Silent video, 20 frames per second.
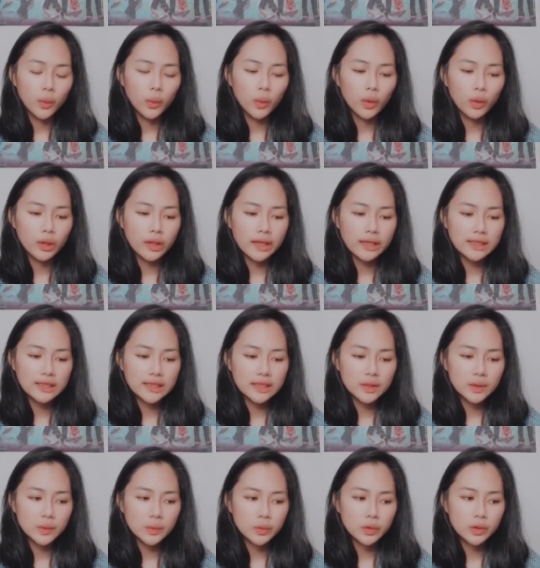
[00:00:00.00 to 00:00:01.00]
Well,
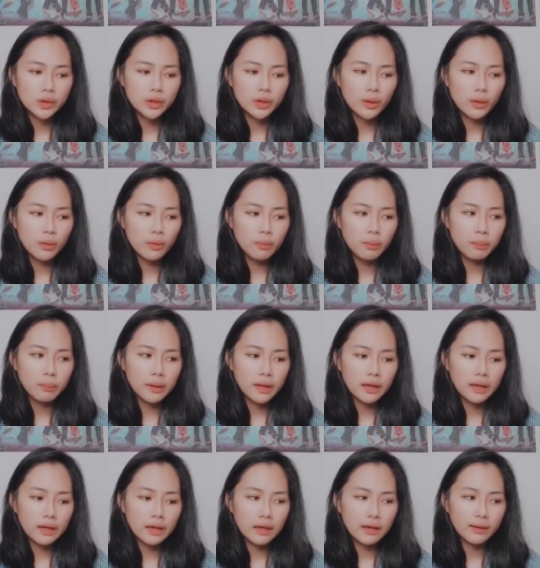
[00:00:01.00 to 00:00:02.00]
let's go
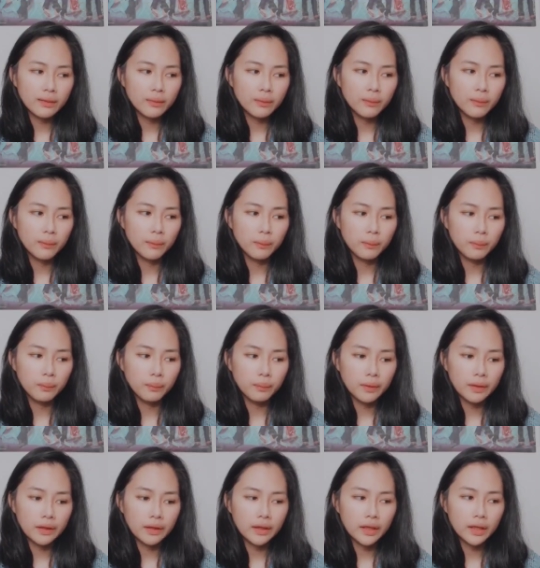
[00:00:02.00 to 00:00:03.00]
back
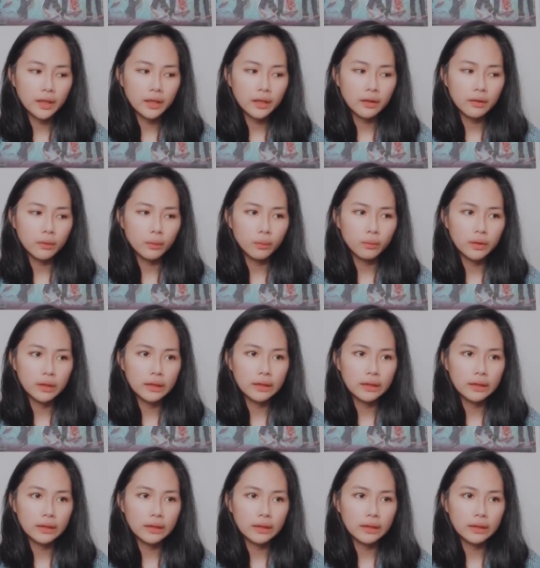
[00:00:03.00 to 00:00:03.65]
way.